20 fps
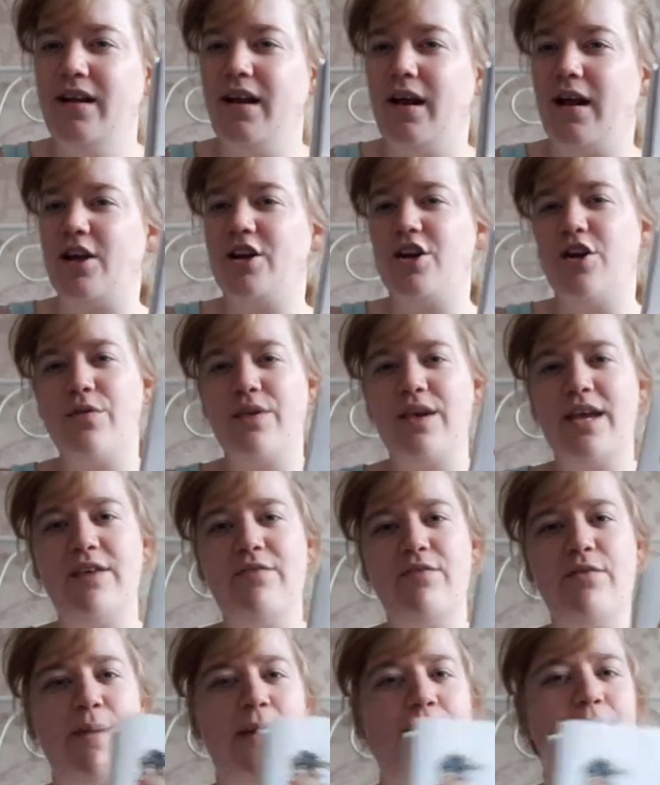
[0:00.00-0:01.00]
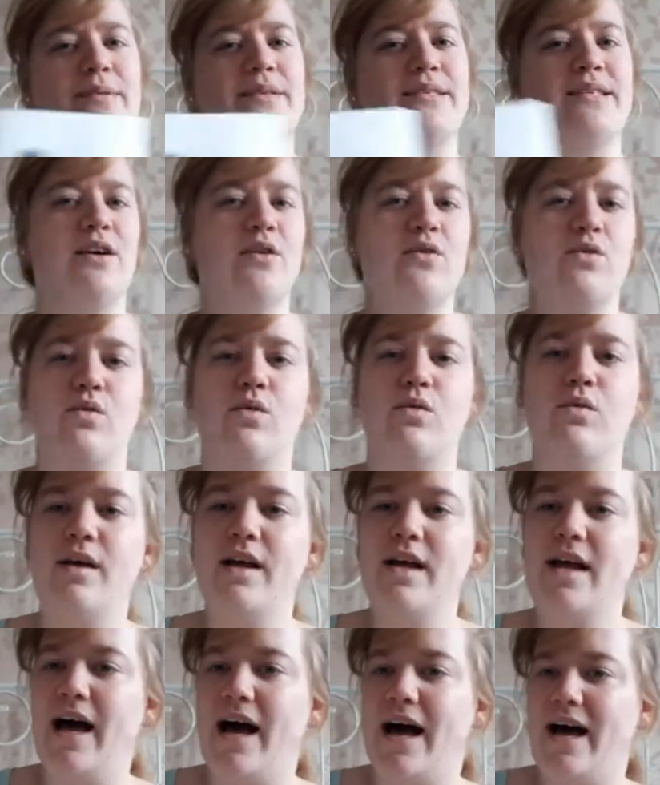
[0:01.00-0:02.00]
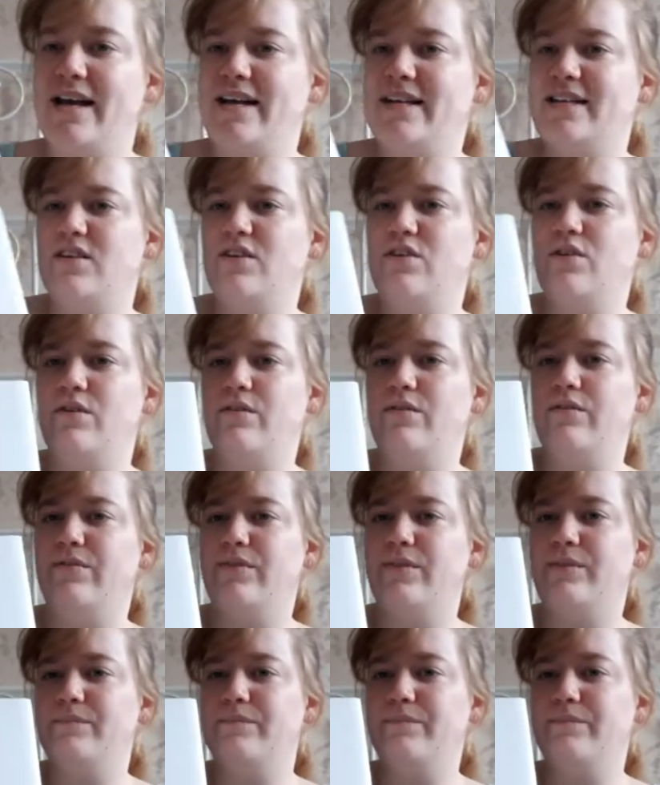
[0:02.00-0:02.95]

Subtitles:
Like, I don't think he remembers it all, and it's a lot of,